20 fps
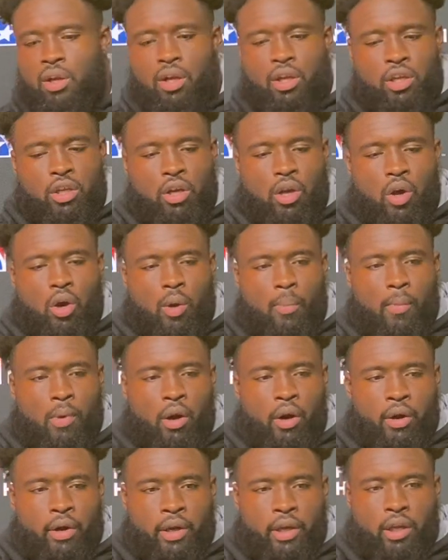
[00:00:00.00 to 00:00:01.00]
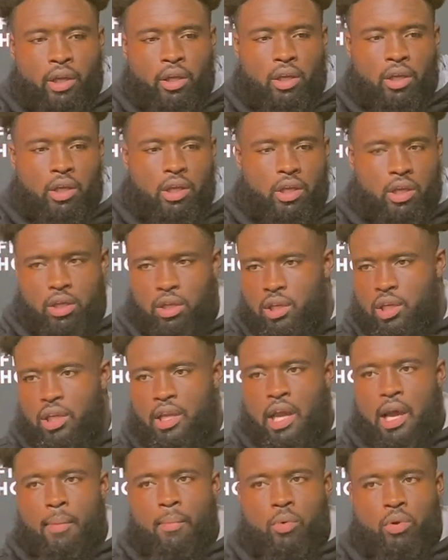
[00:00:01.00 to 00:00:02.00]
You know, Amari, he
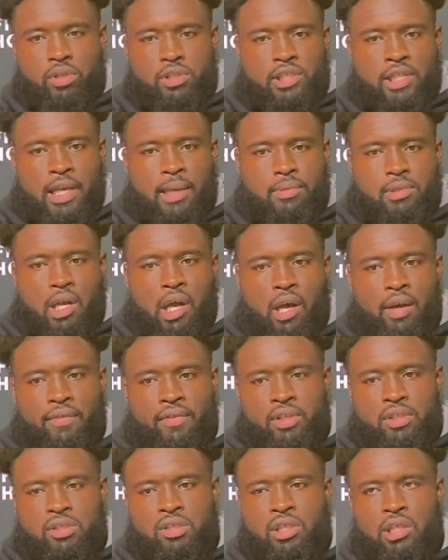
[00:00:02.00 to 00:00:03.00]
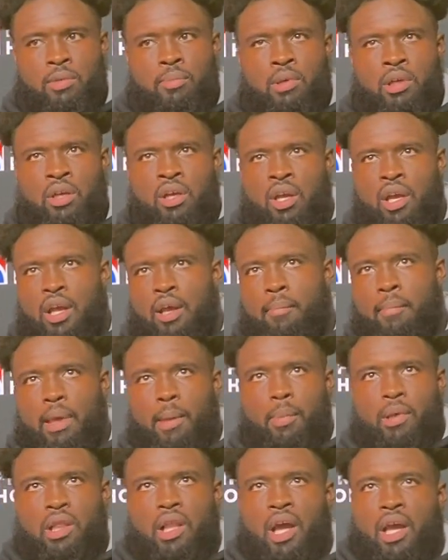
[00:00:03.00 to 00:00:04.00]
got more snaps, obviously, but
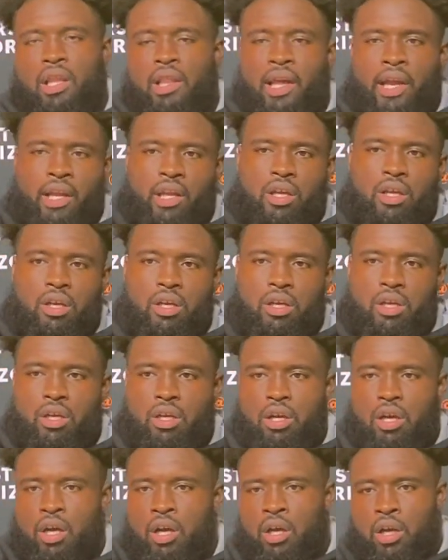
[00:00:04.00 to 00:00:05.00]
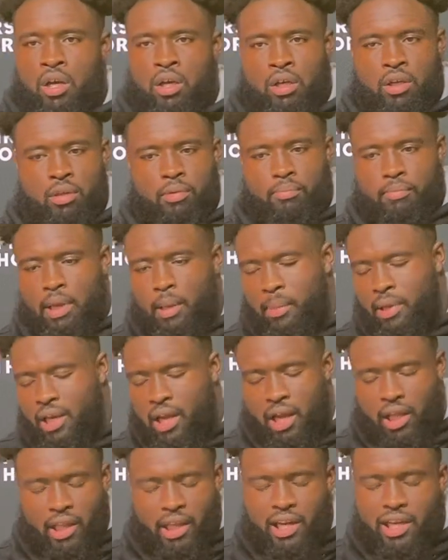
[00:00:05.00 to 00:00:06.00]
maybe not like
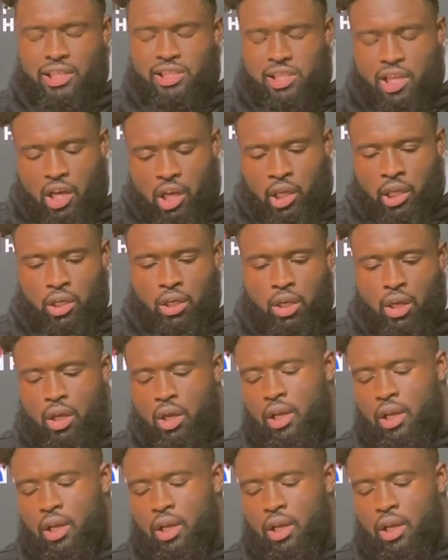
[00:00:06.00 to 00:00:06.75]
a ton.